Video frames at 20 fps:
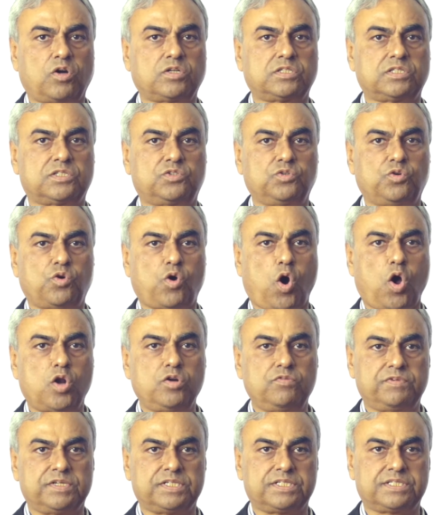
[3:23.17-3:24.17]
Q2
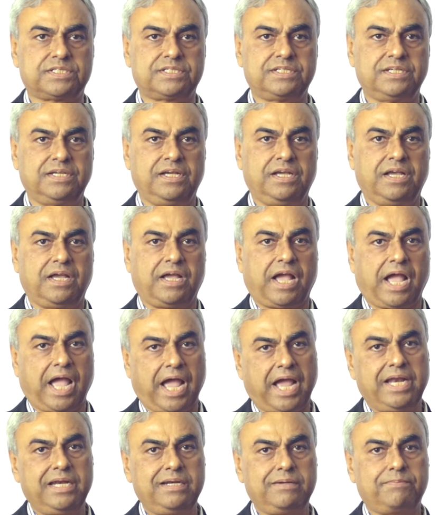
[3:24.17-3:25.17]
onwards
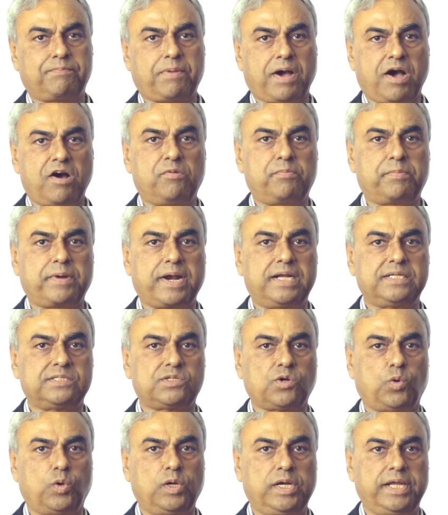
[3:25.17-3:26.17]
and power
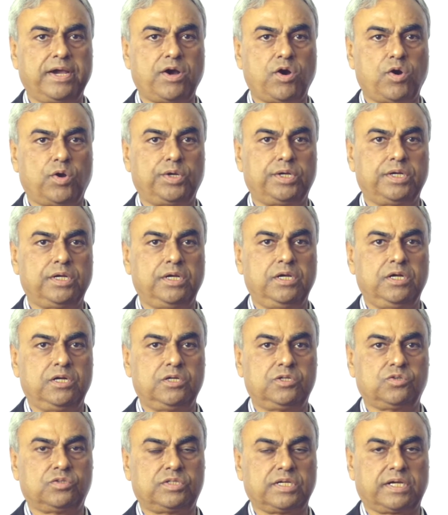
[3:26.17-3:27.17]
brands holding on
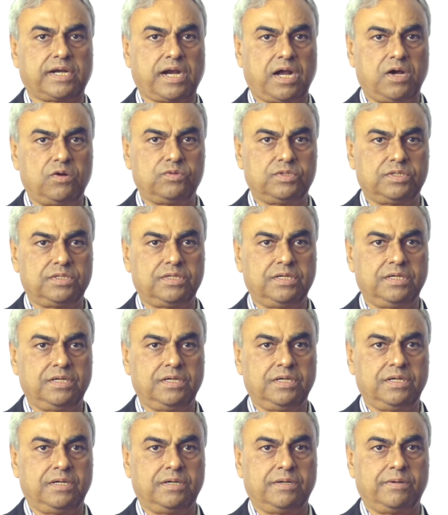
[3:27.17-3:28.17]
to the ground,
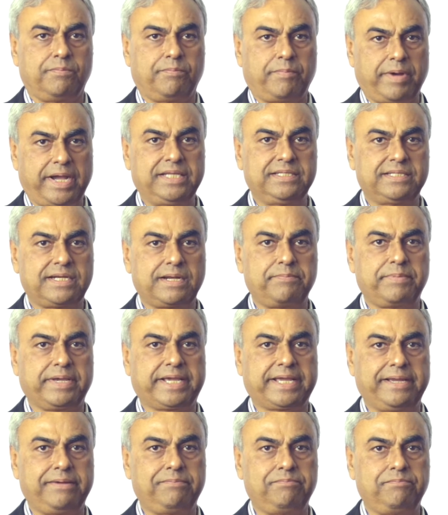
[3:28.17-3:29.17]
Mahindra
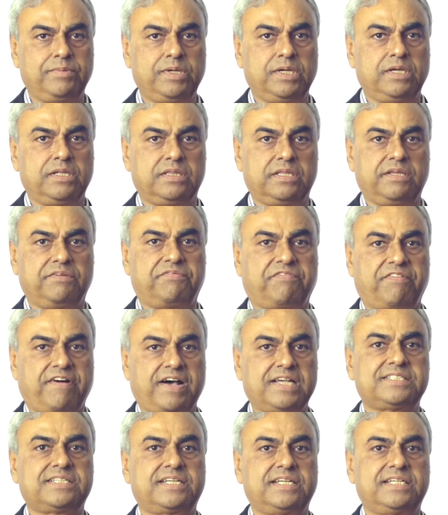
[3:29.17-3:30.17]
became the
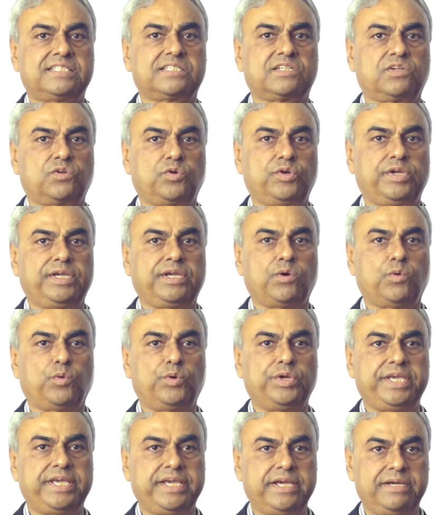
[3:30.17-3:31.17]
fastest growing
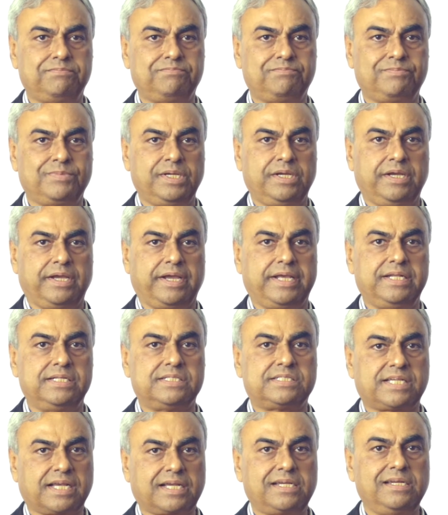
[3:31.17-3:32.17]
OEM
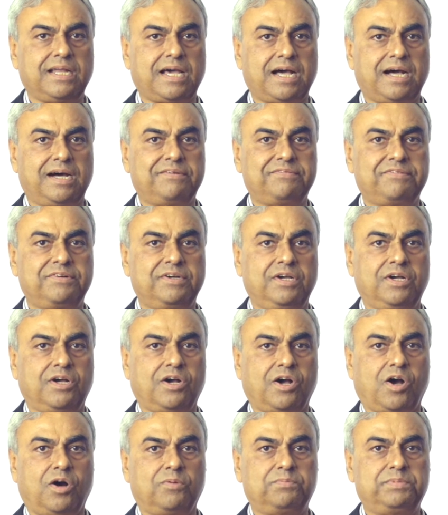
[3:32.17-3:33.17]
in second half
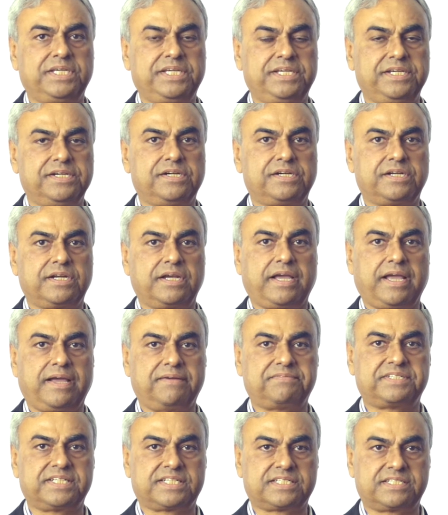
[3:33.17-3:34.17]
of the year
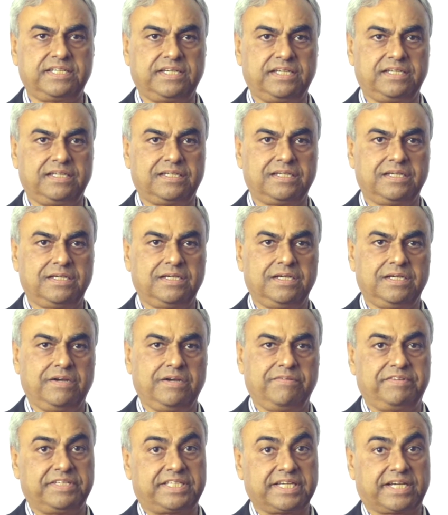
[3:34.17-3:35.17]
F16
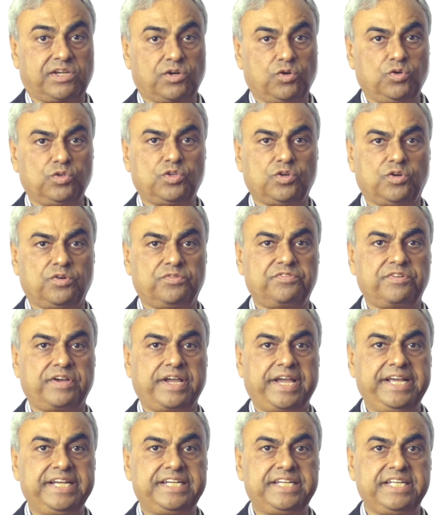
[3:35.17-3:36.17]
with a growth of
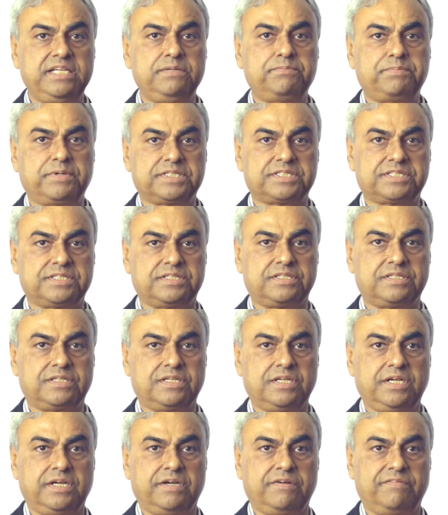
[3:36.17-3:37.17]
18%,
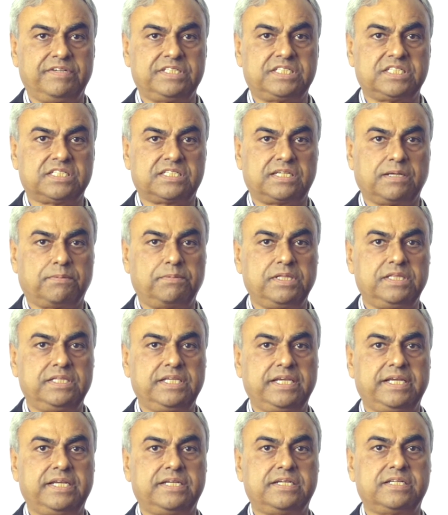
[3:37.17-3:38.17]
which is double
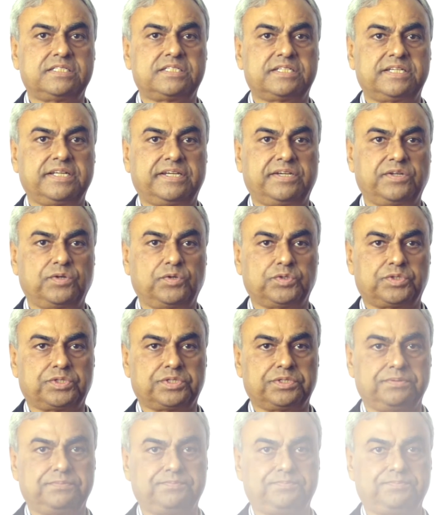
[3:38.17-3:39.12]
the industry growth.